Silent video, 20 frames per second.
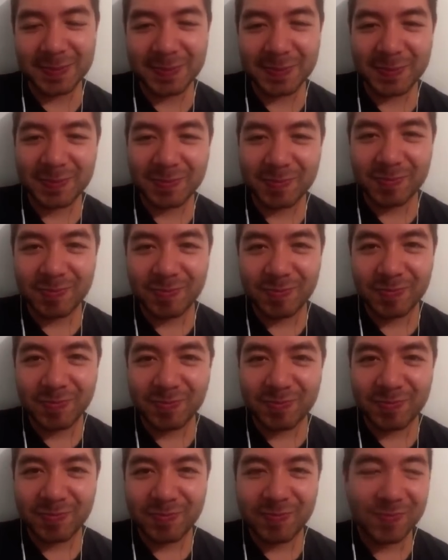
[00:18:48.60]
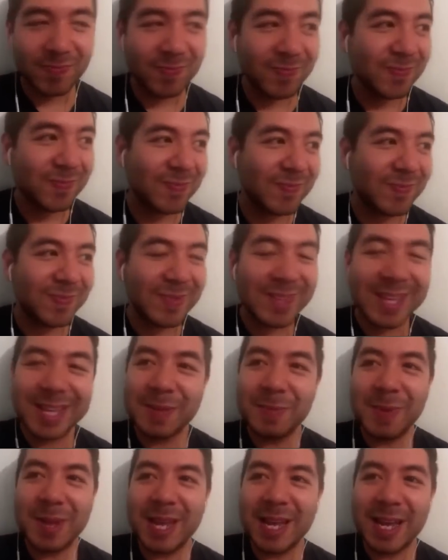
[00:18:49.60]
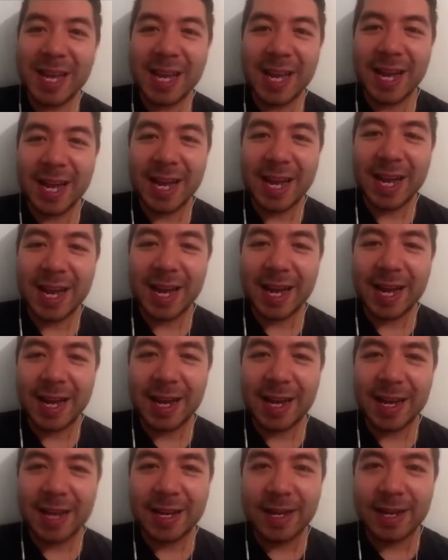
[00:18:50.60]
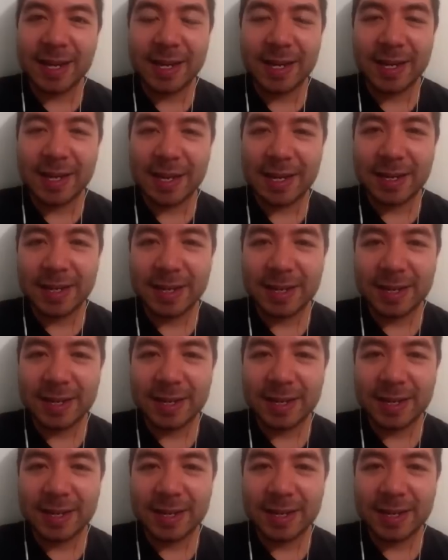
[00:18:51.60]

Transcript: Now it seems like our stream has gone offline. I'm not sure.